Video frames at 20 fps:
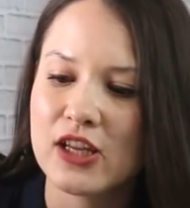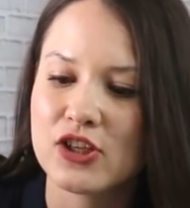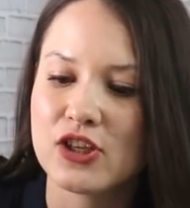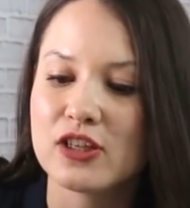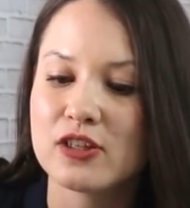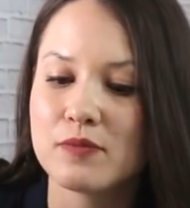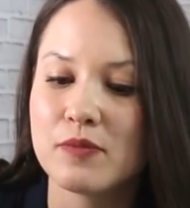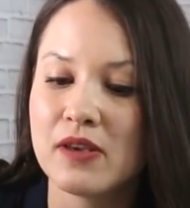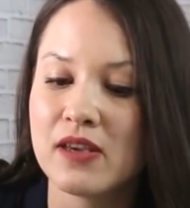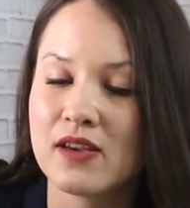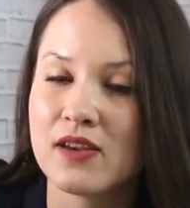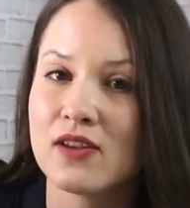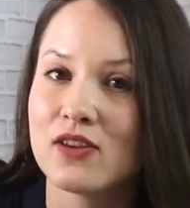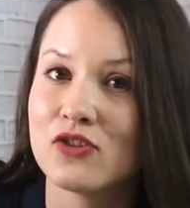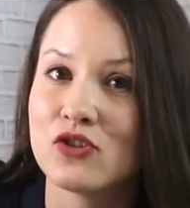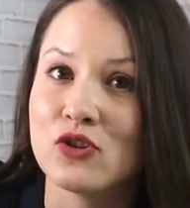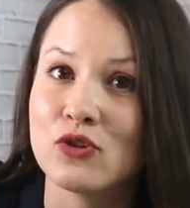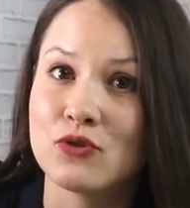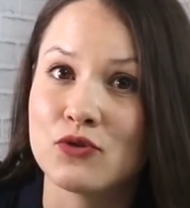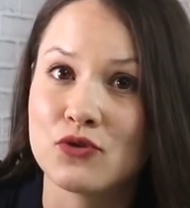Just
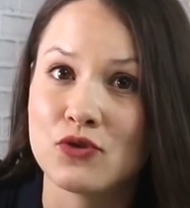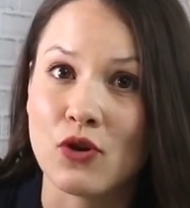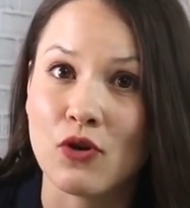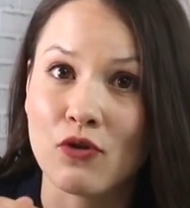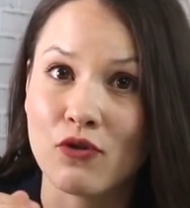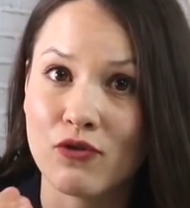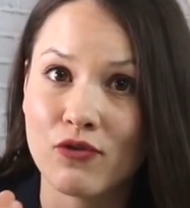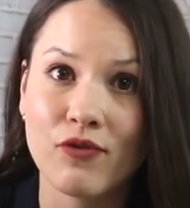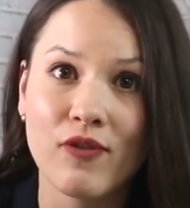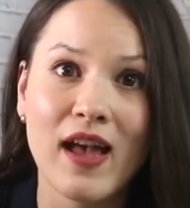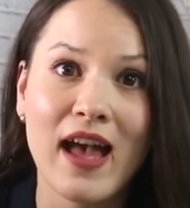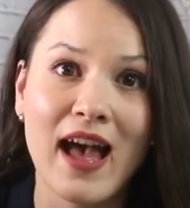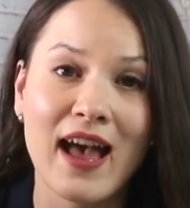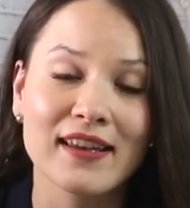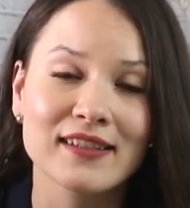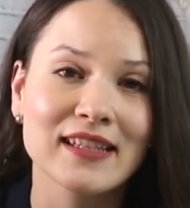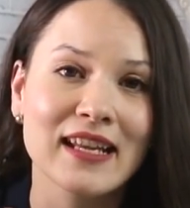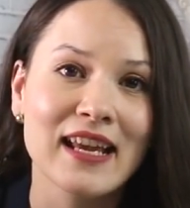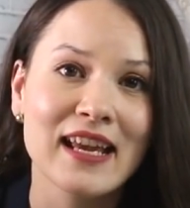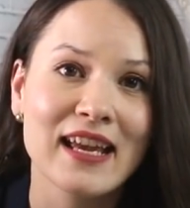because you sew
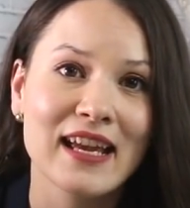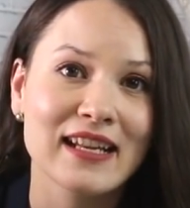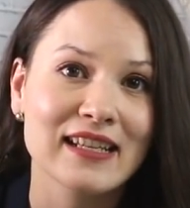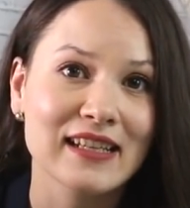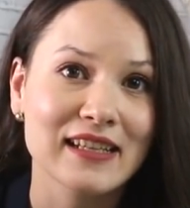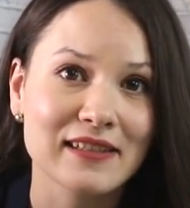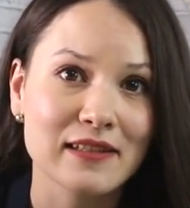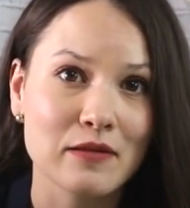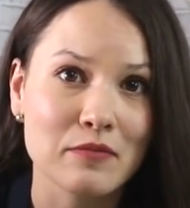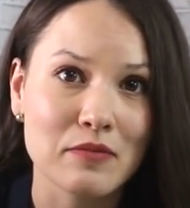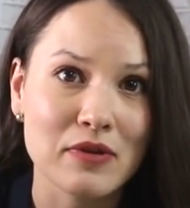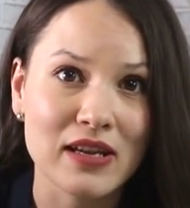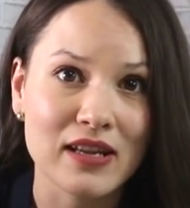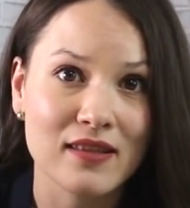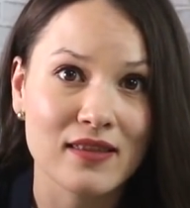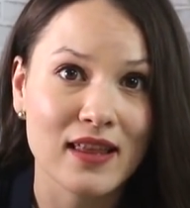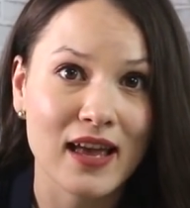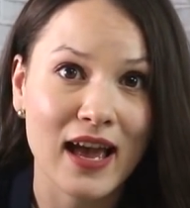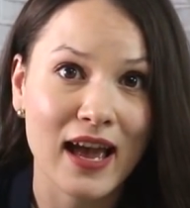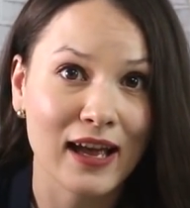fast doesn't
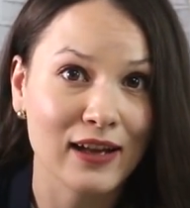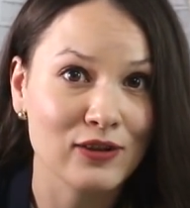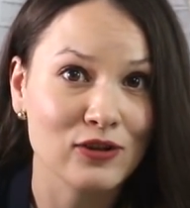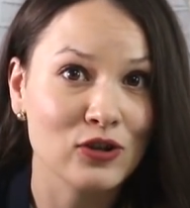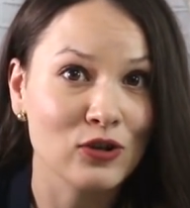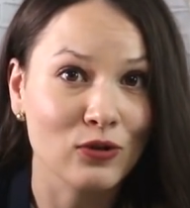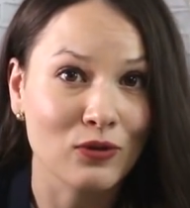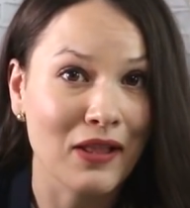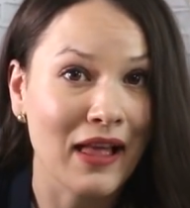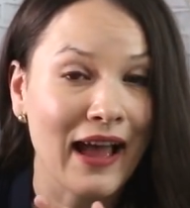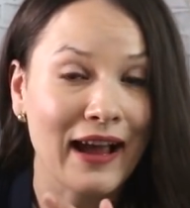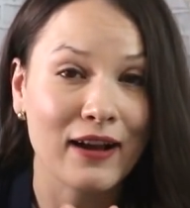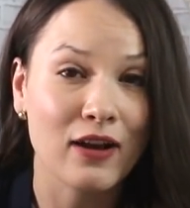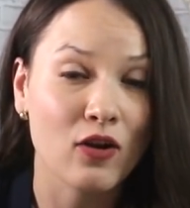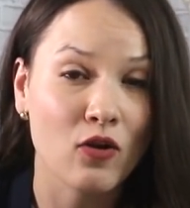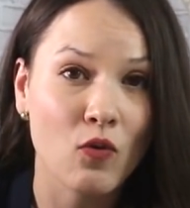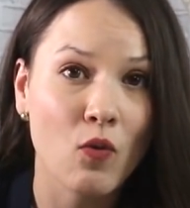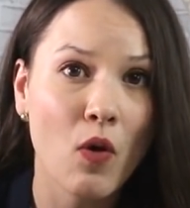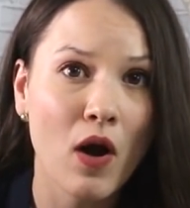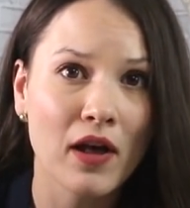mean that you lack
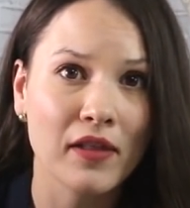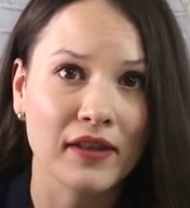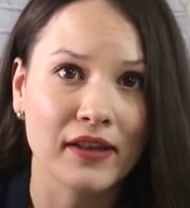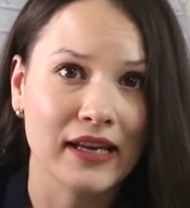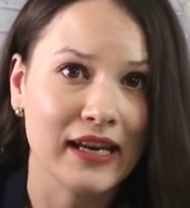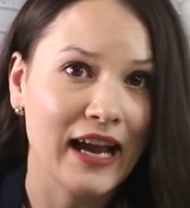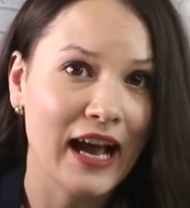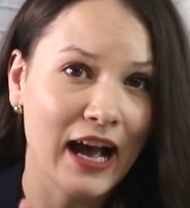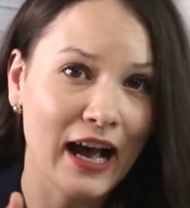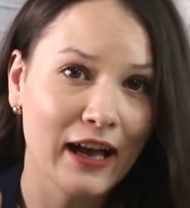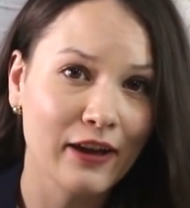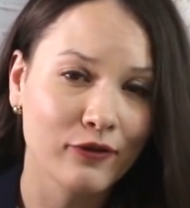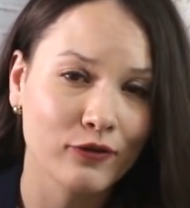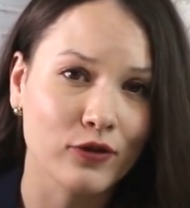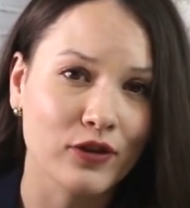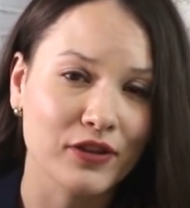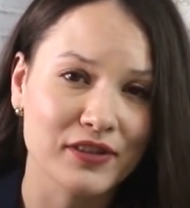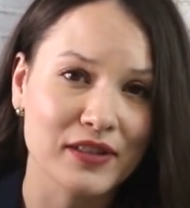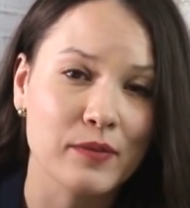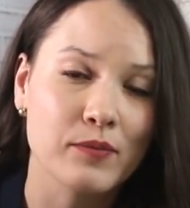quality. I,
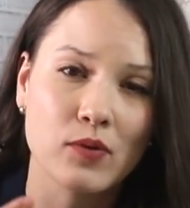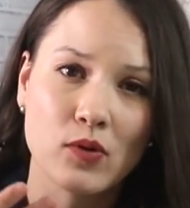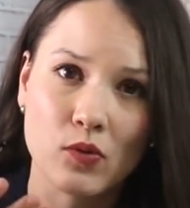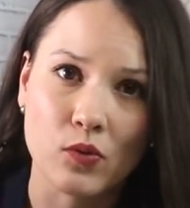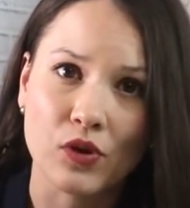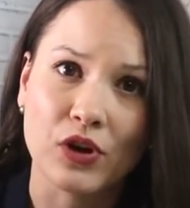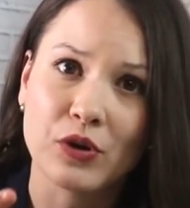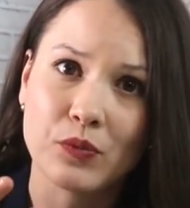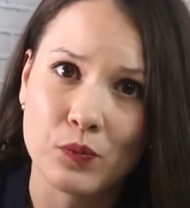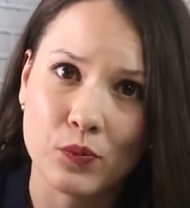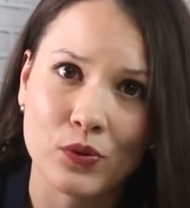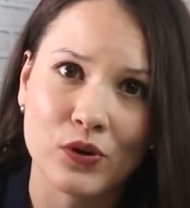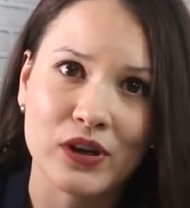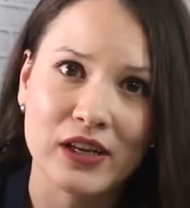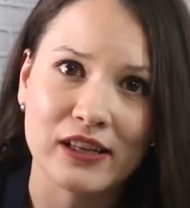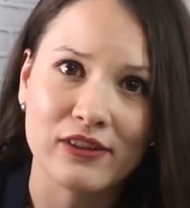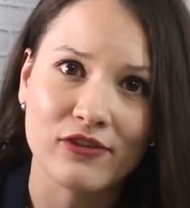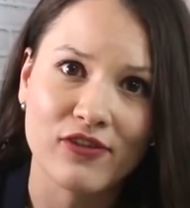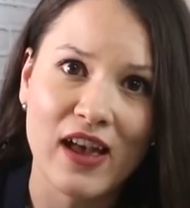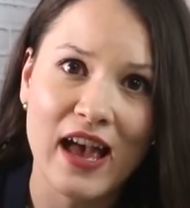for example, work
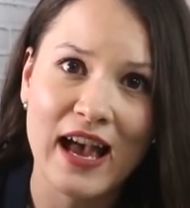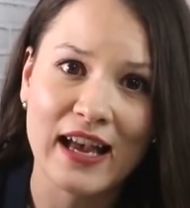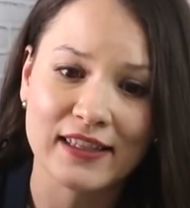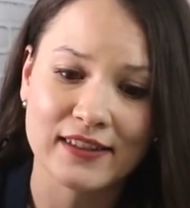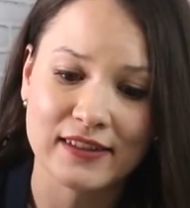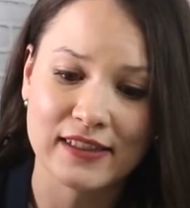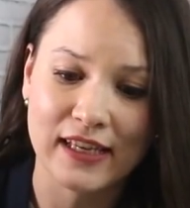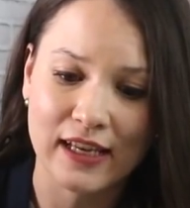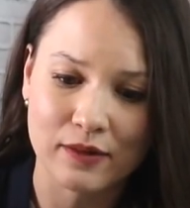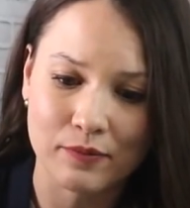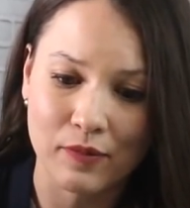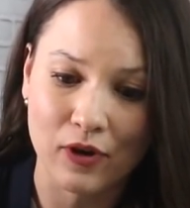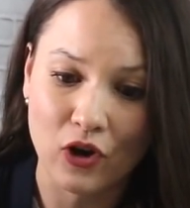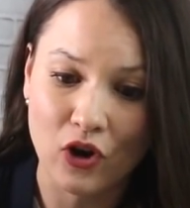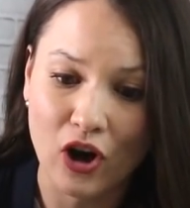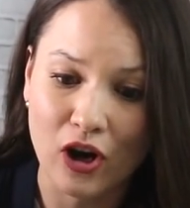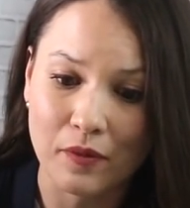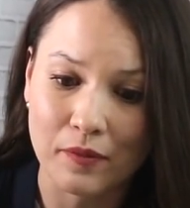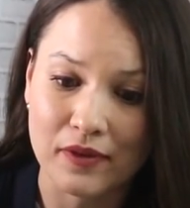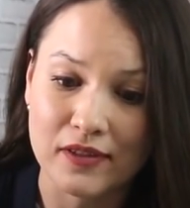pretty fast, yet
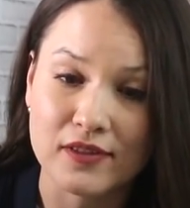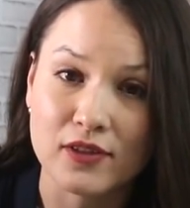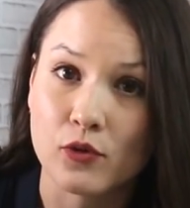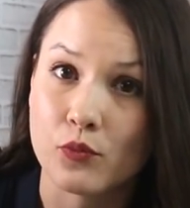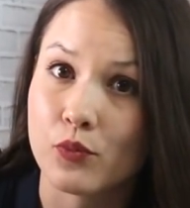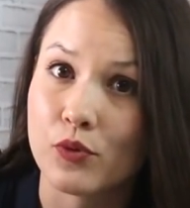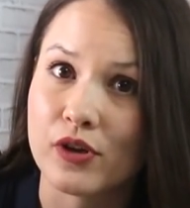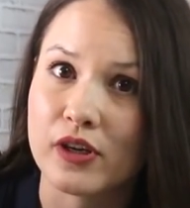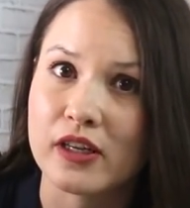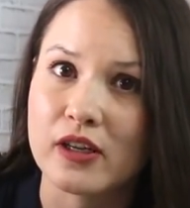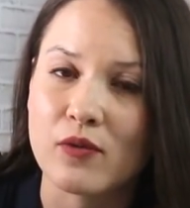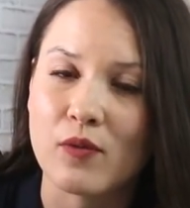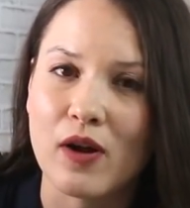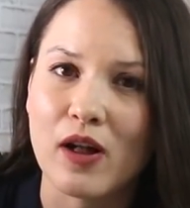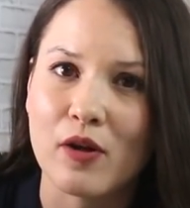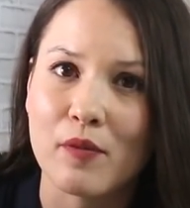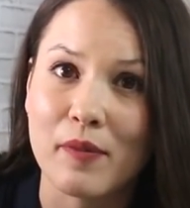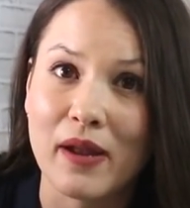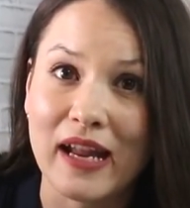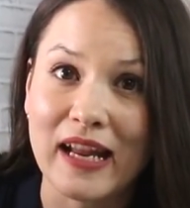my garments are pretty
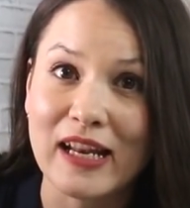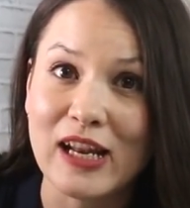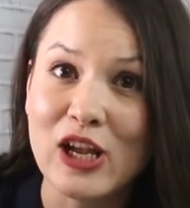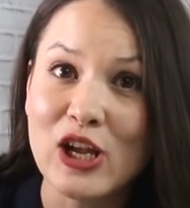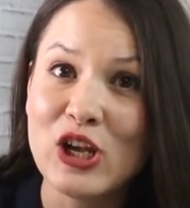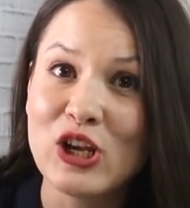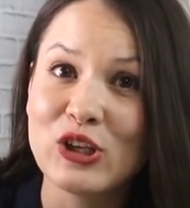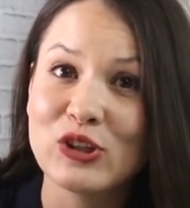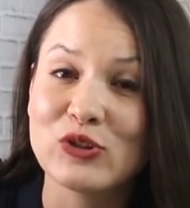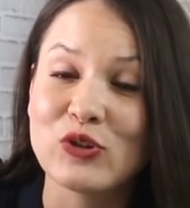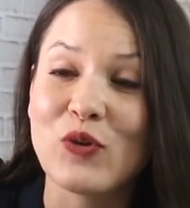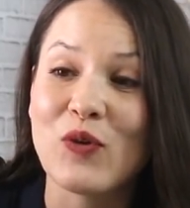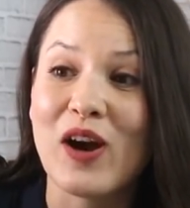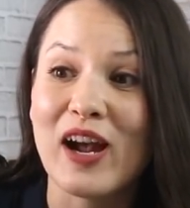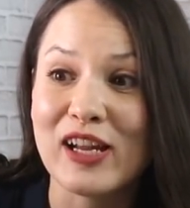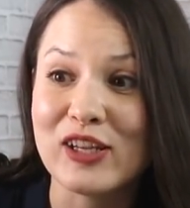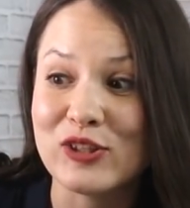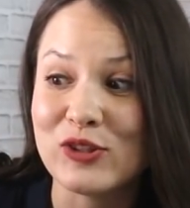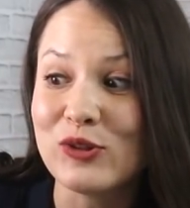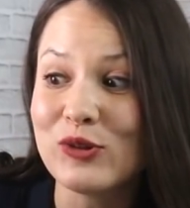well made. So
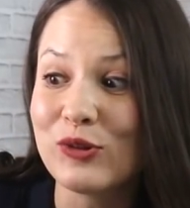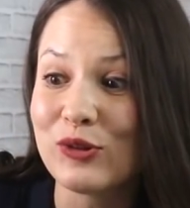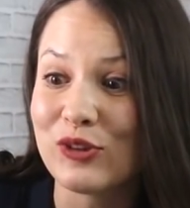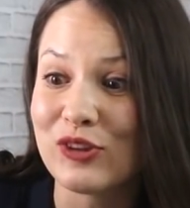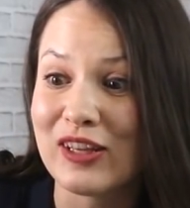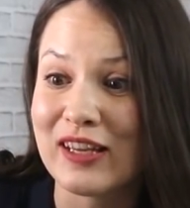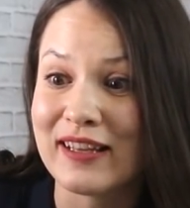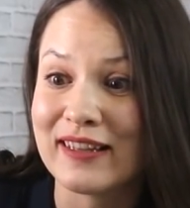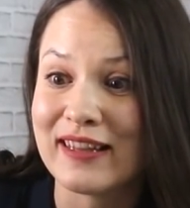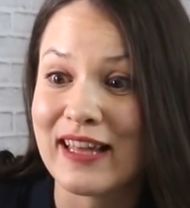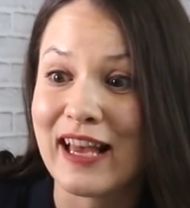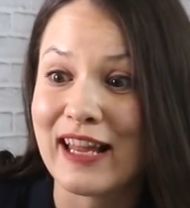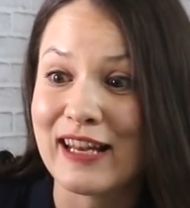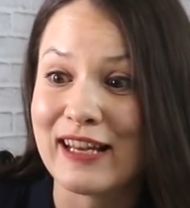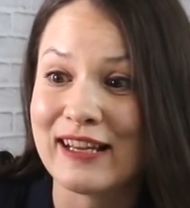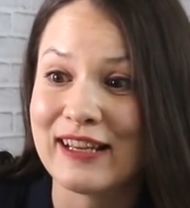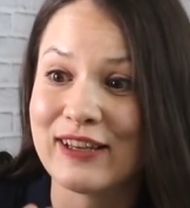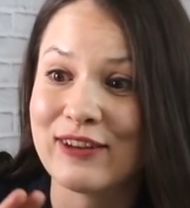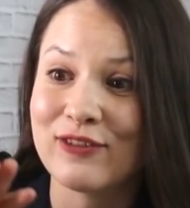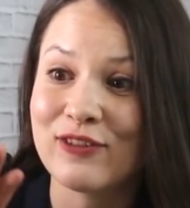I do think that
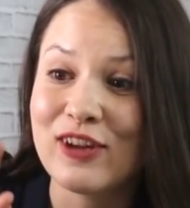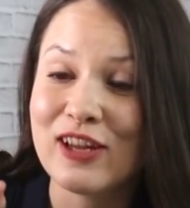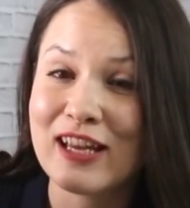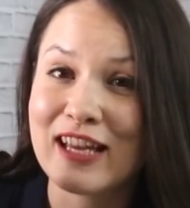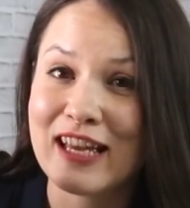if